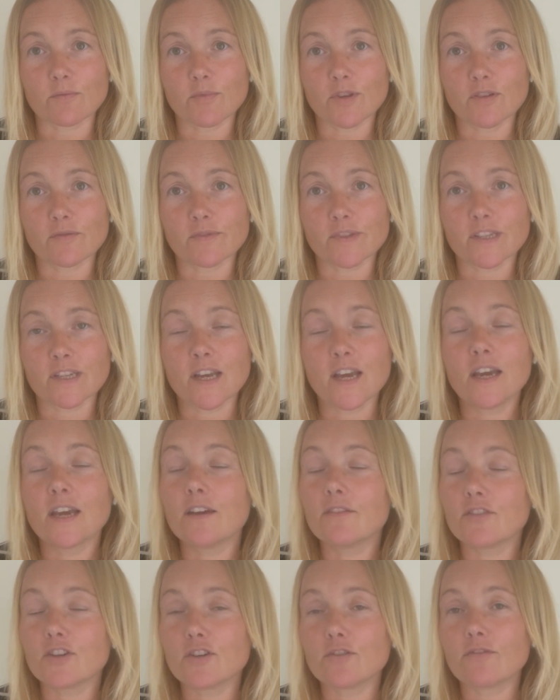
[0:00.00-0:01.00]
abuse.
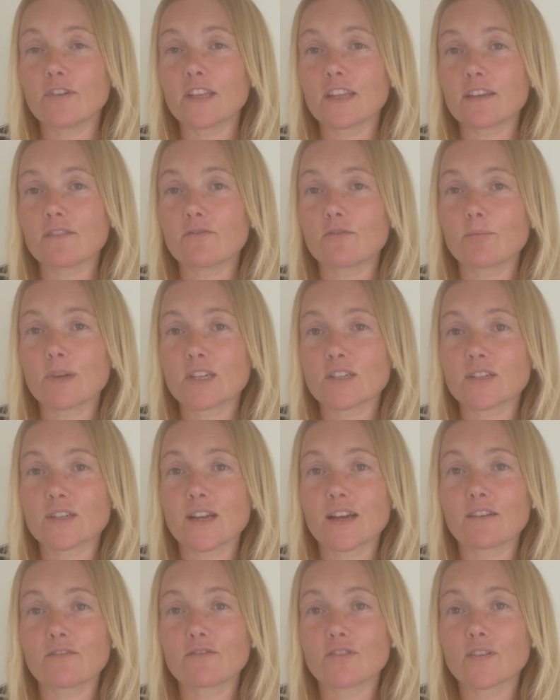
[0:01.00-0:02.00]
If you do find the information
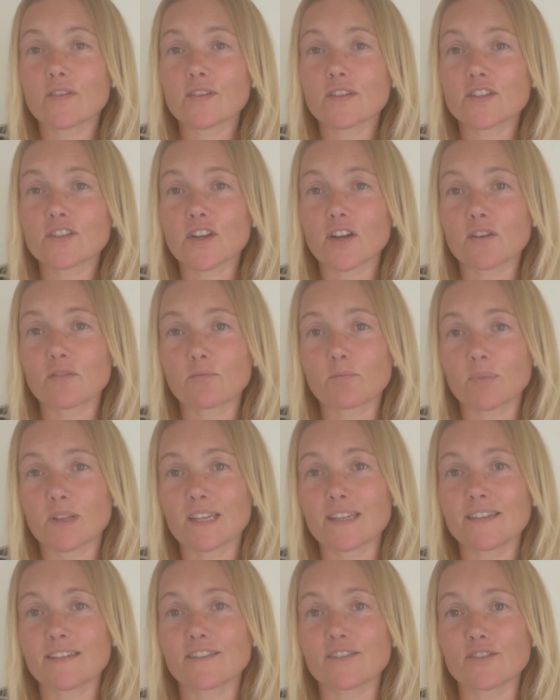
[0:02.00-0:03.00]
helpful on the channel,
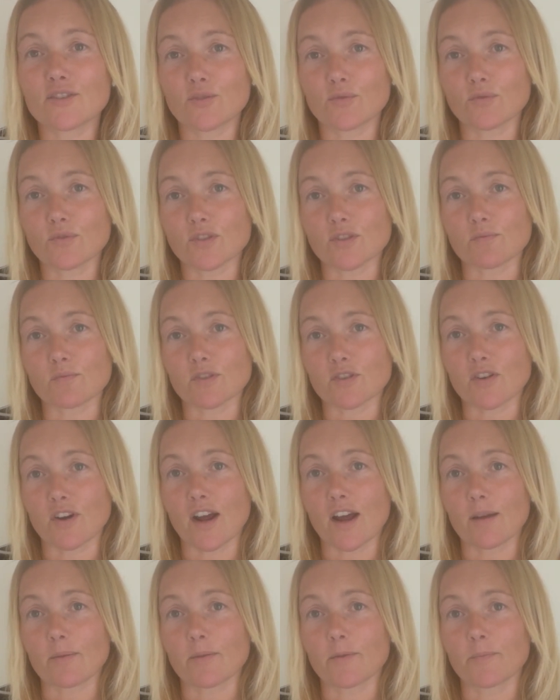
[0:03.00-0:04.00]
please do
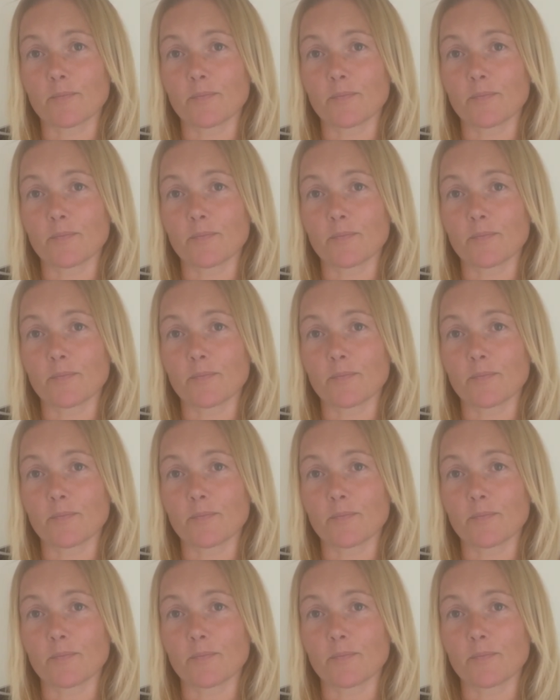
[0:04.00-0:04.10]
subscribe.